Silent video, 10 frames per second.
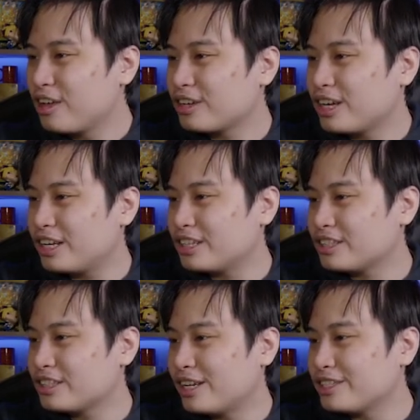Okay,
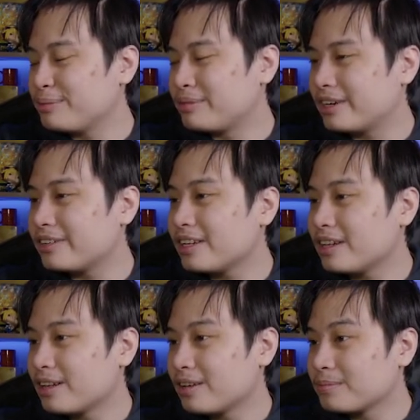Ties of the Brethren,
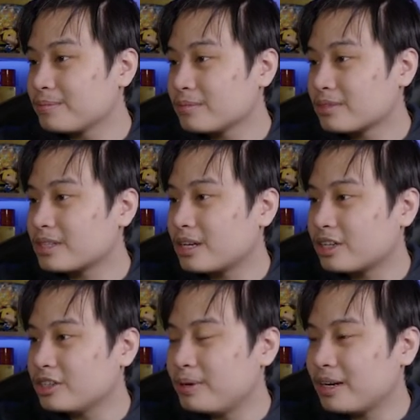Gakuku